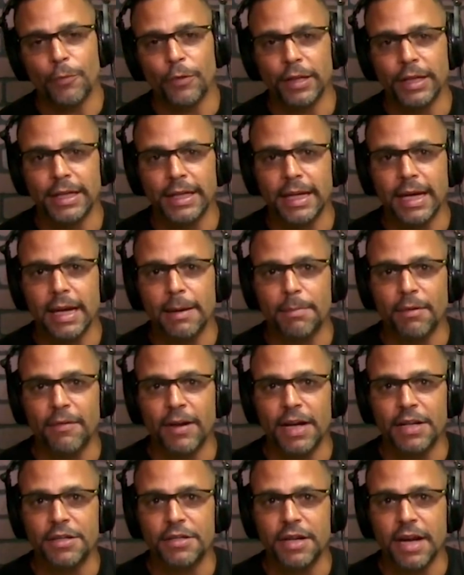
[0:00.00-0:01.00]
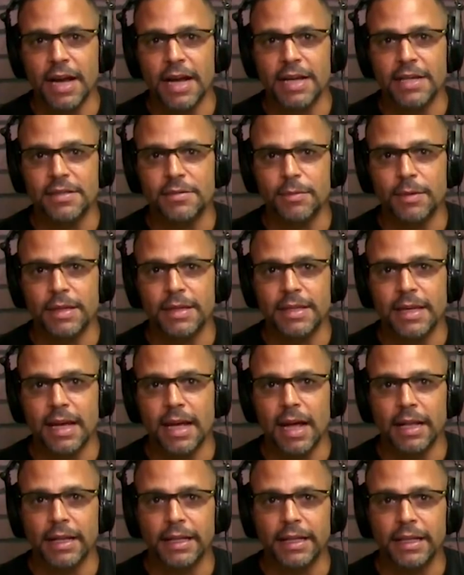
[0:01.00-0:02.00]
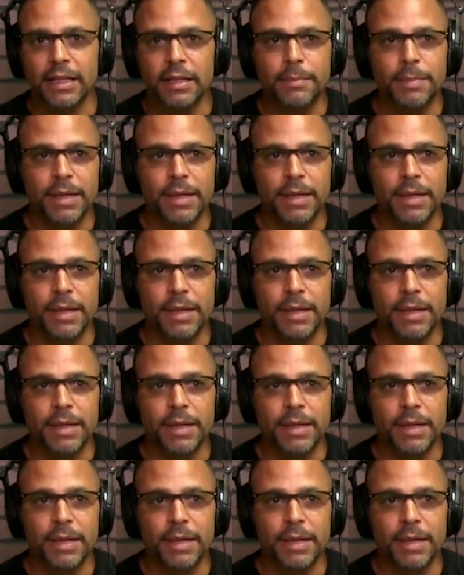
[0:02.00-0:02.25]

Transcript: hopefully provide you guys with a